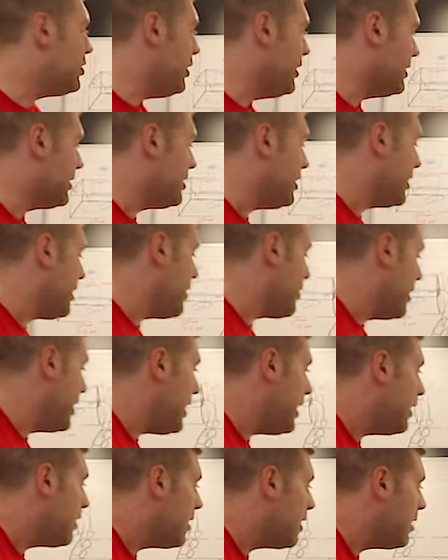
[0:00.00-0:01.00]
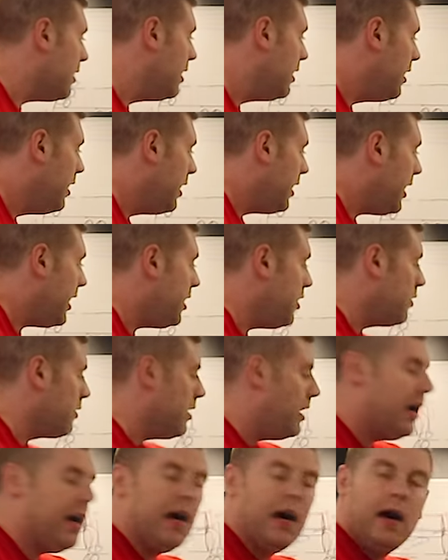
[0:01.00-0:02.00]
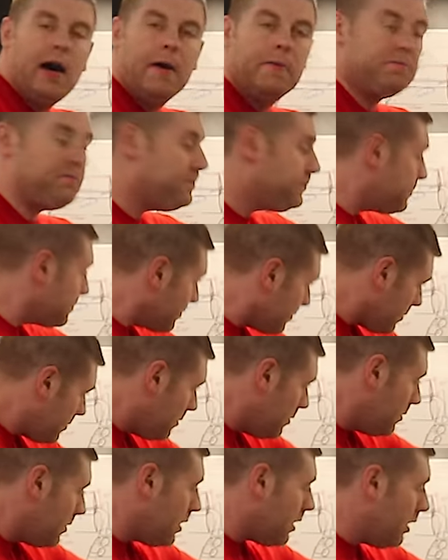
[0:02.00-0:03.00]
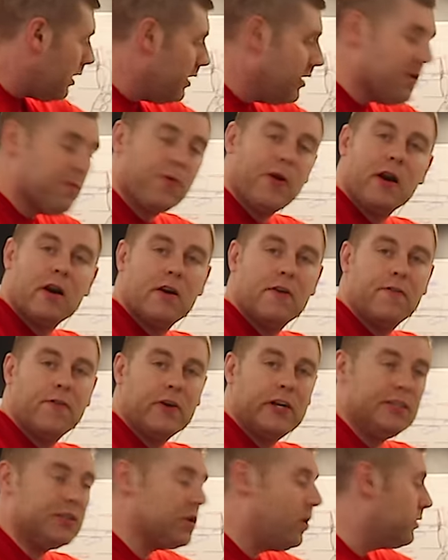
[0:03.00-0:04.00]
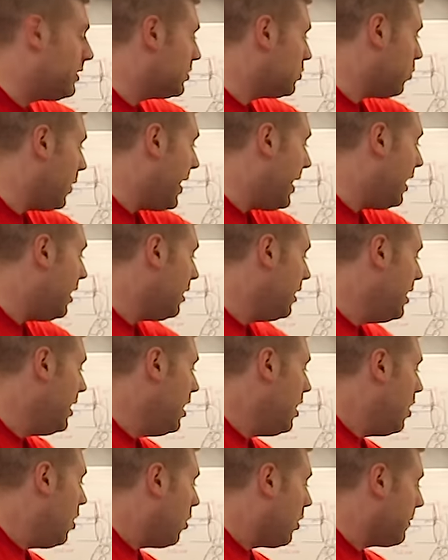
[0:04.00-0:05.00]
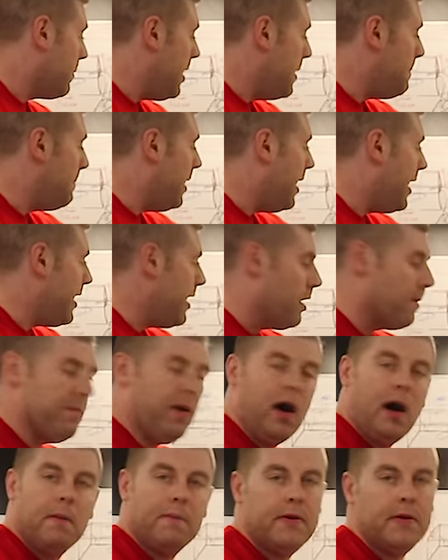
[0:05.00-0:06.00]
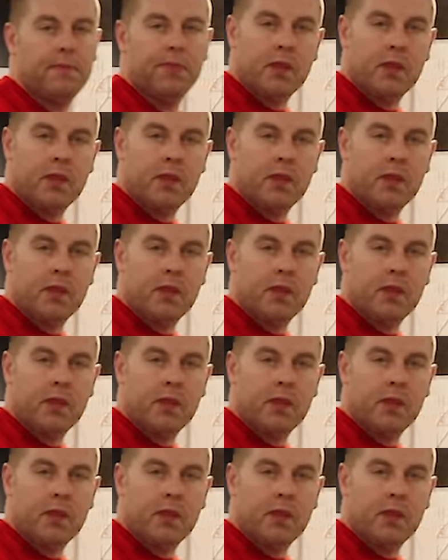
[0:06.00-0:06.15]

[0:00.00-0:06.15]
so you can stick your heater in your predator free zone as well, or by your pump,